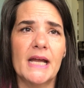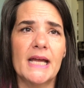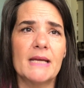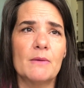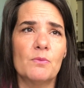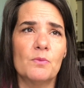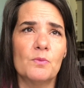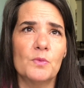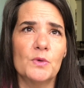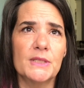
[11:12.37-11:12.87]

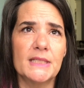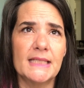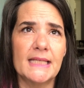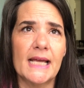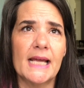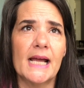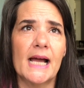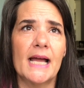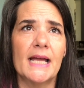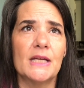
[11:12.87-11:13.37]
I will
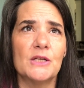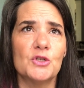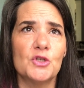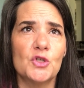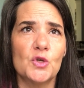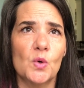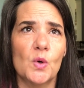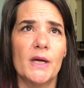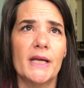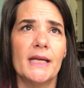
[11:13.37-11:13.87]
say I
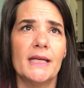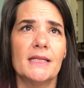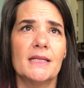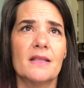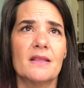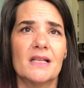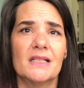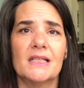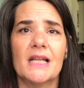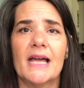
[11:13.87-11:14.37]
enjoyed
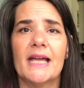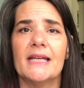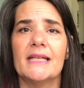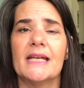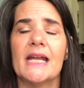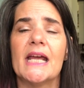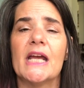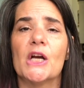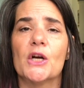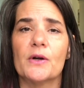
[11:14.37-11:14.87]
the light and
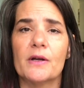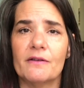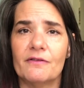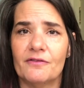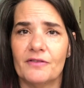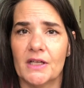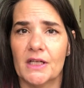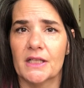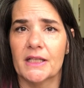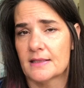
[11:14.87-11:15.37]
airy
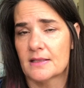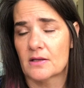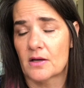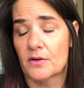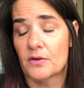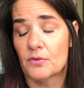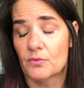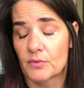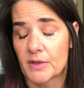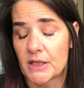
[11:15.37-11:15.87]
feelings
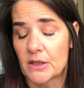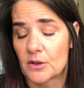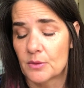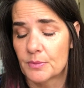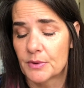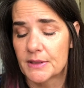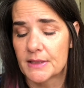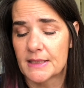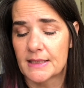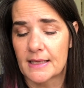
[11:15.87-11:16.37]
on the Regal
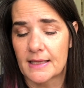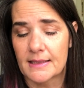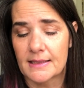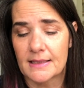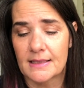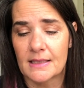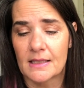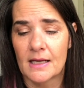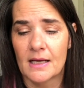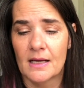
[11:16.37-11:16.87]

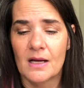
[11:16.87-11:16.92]
Princess